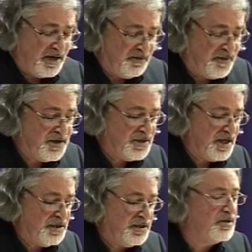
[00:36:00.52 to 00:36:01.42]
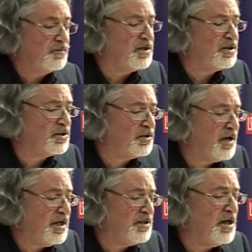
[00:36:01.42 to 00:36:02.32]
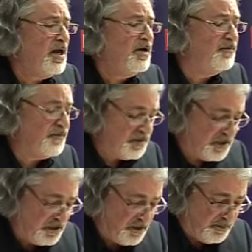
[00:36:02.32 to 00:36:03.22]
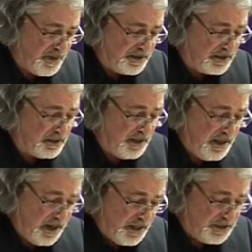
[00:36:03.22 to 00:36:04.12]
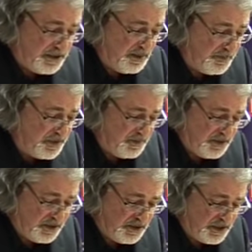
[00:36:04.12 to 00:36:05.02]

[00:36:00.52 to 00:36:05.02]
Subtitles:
manifestations of distress in physical or mental symptoms and